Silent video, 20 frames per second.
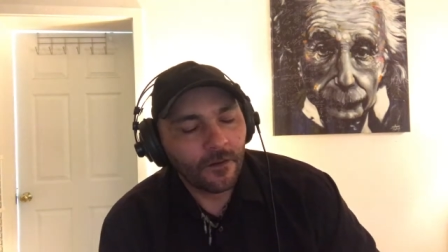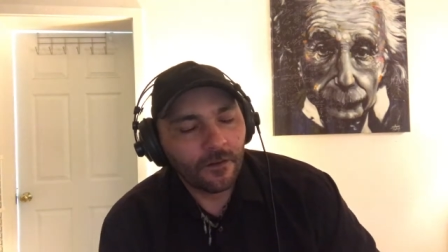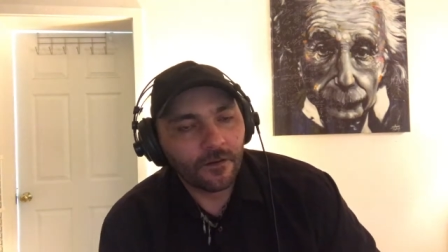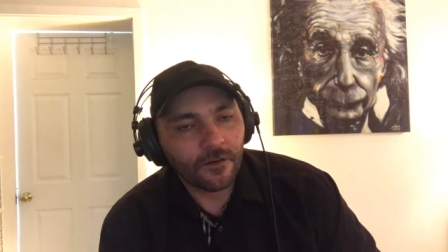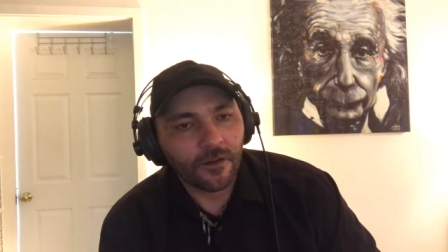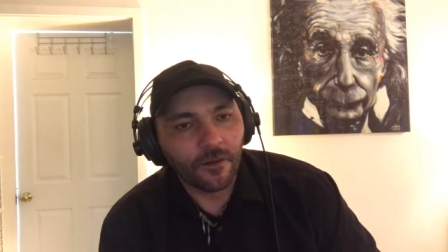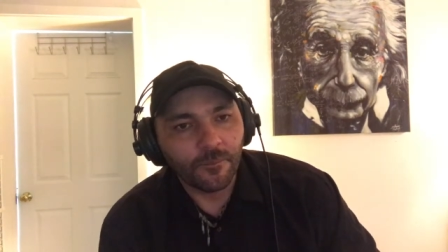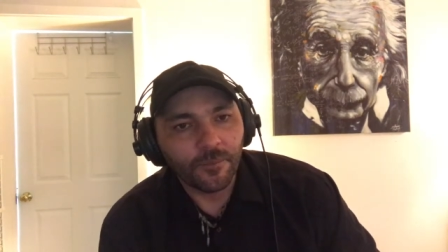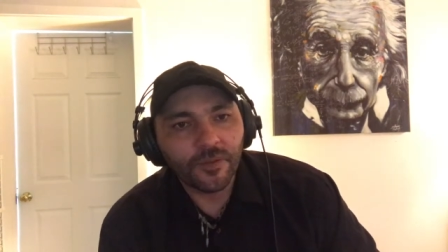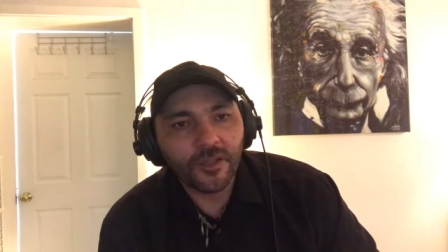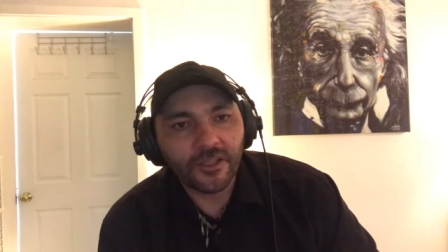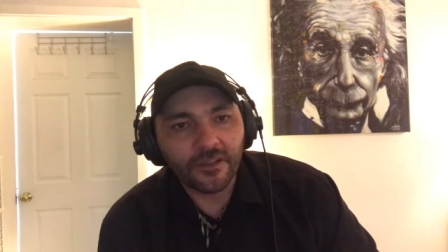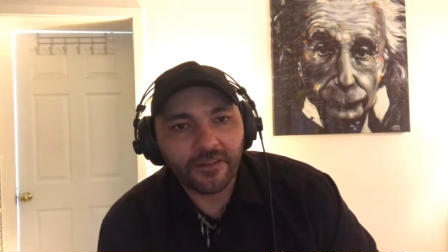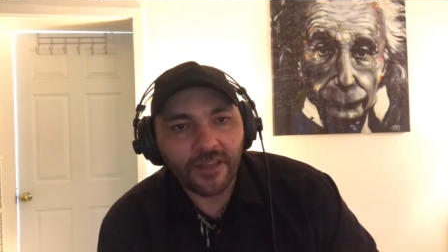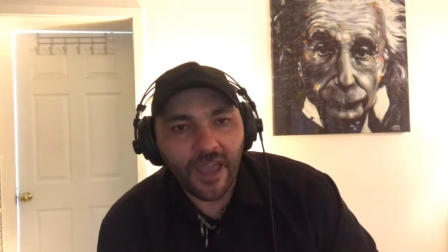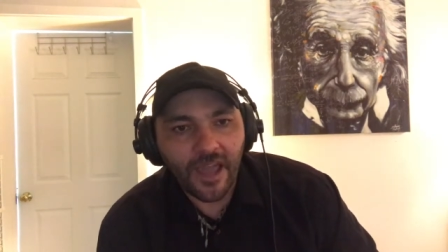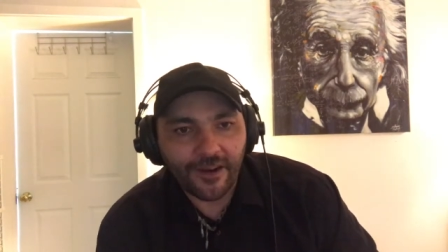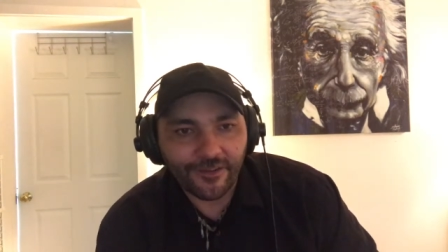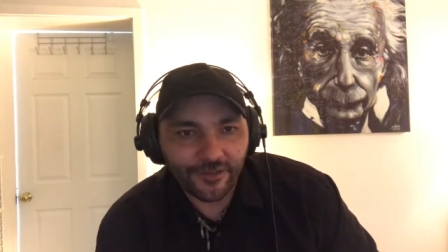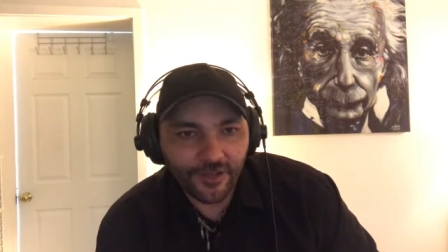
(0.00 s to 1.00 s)
They're
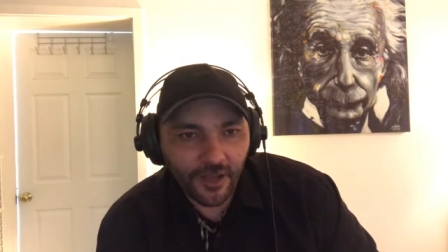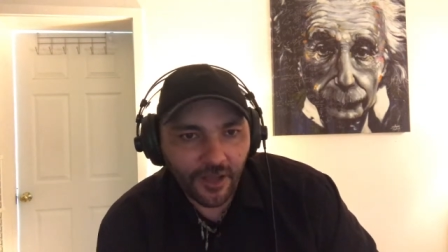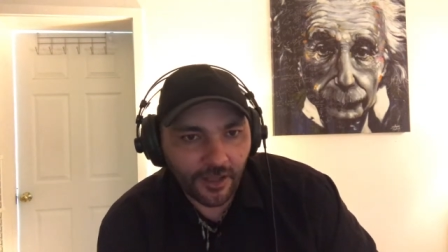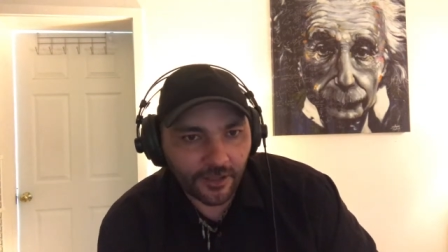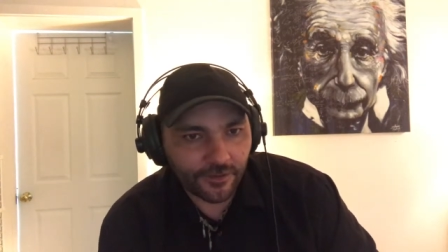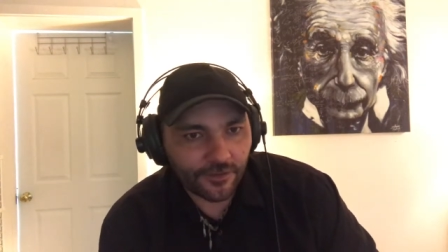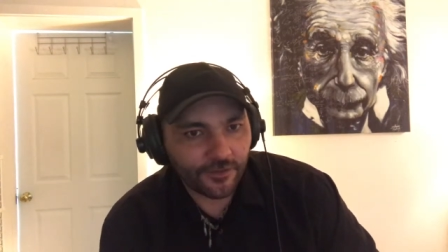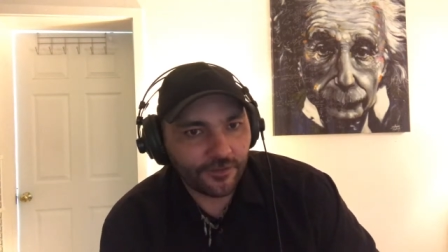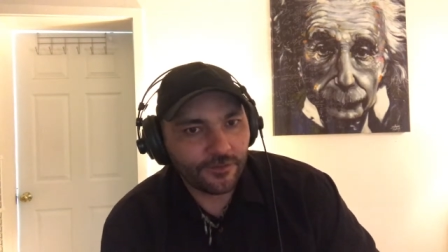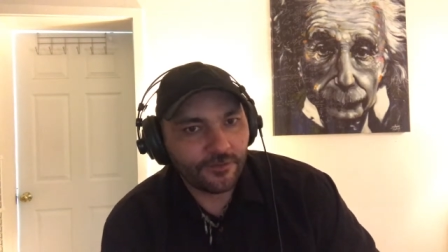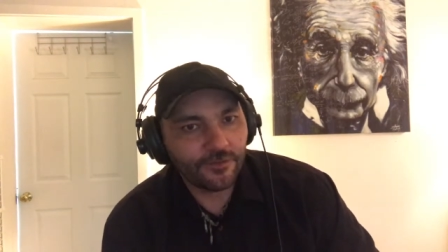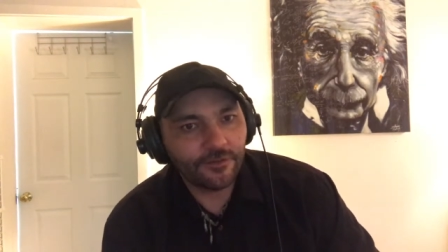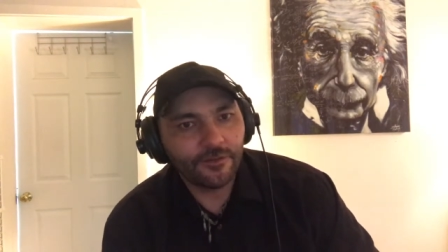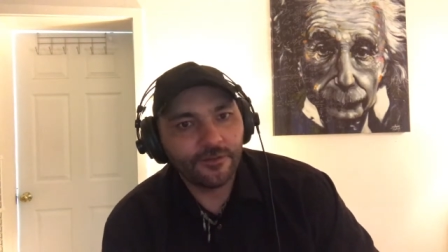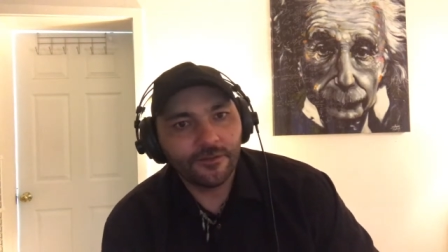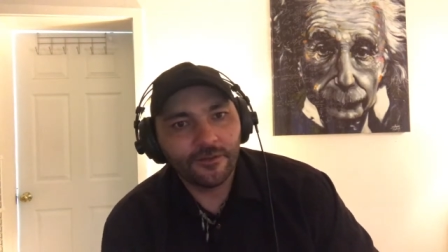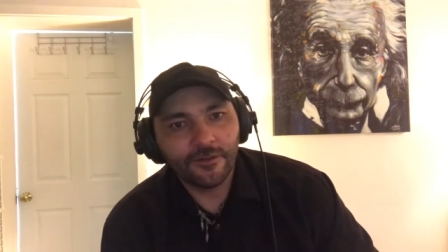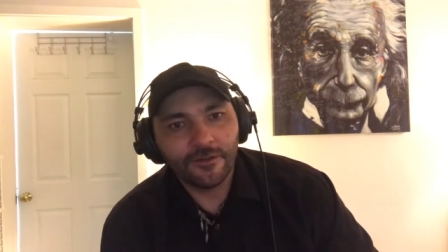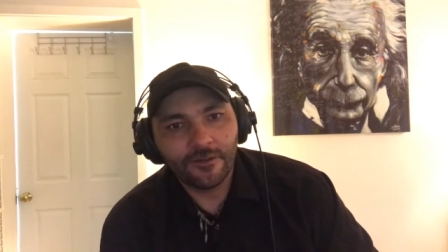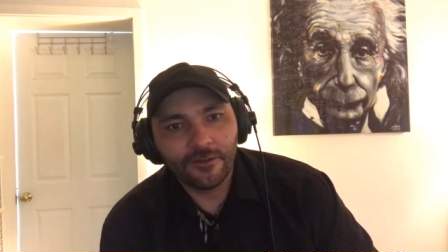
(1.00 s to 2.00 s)
completely out of touch.
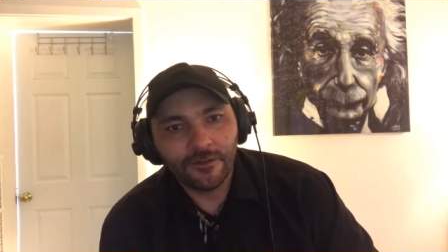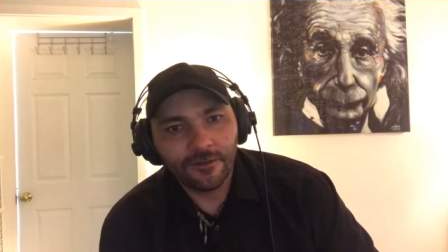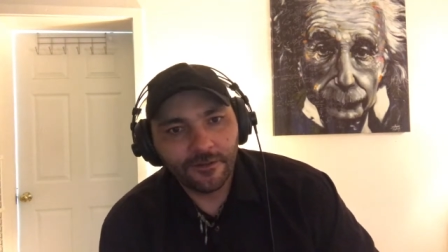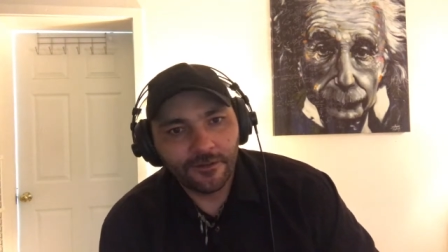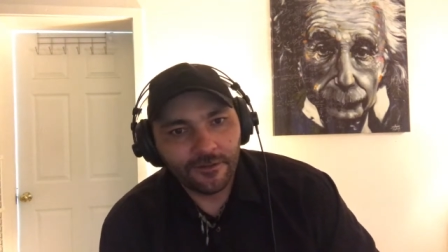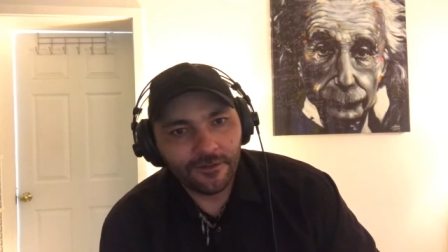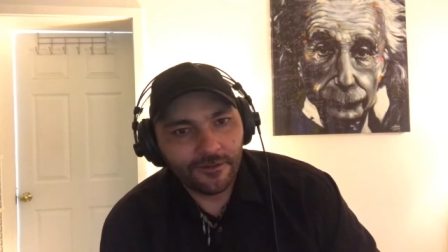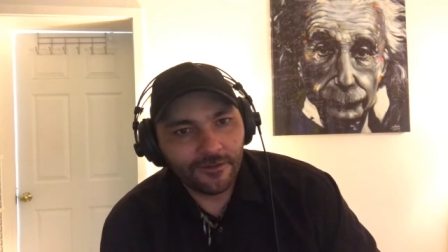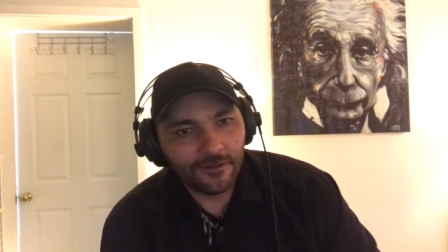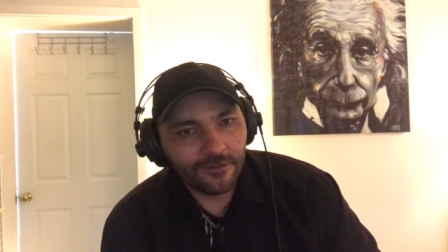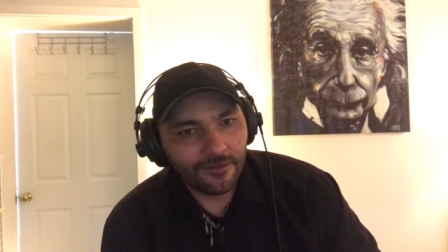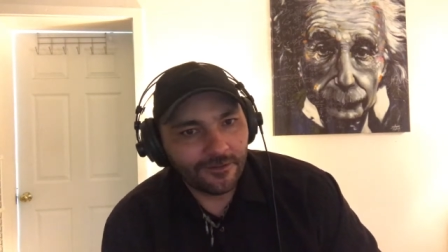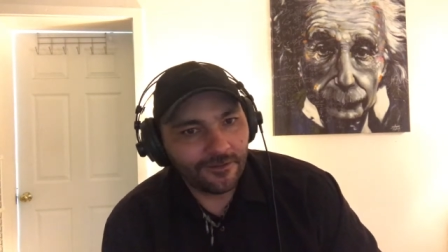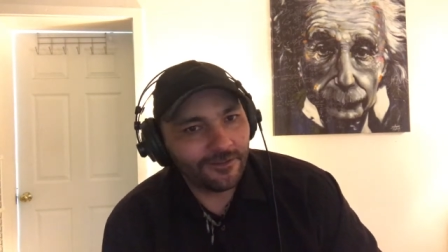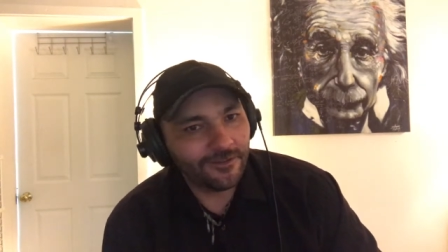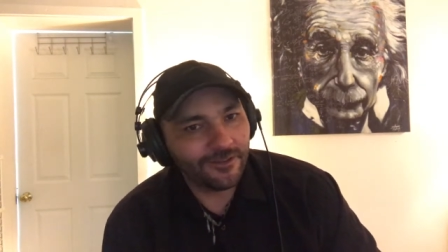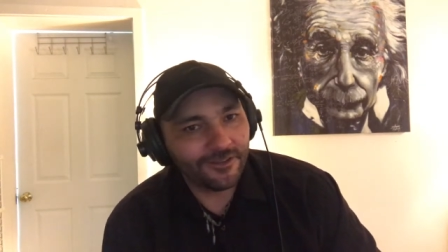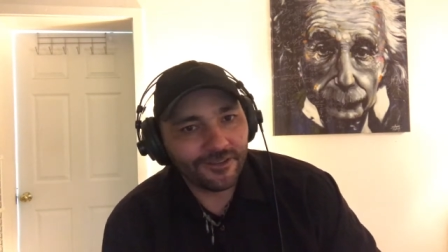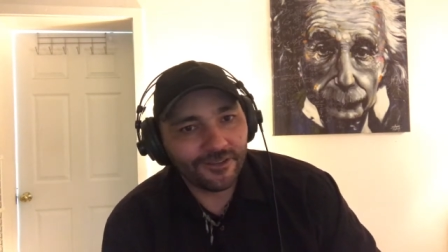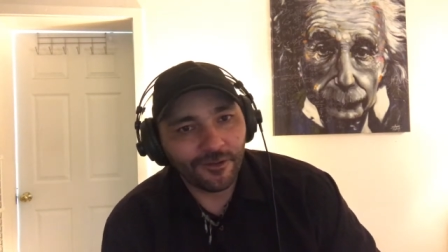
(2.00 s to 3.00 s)

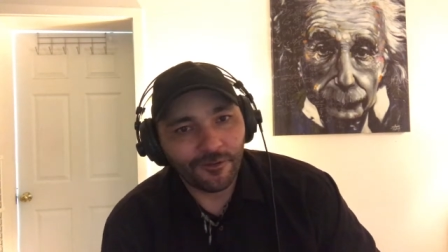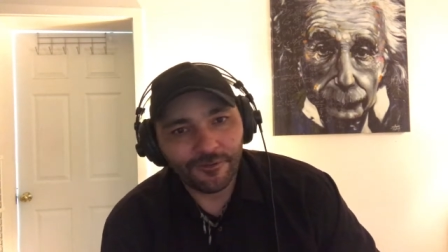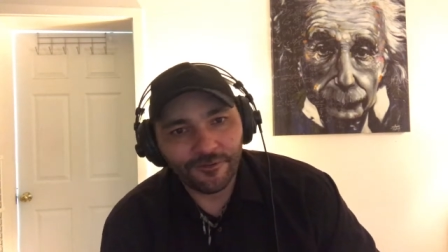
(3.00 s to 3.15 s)
It's so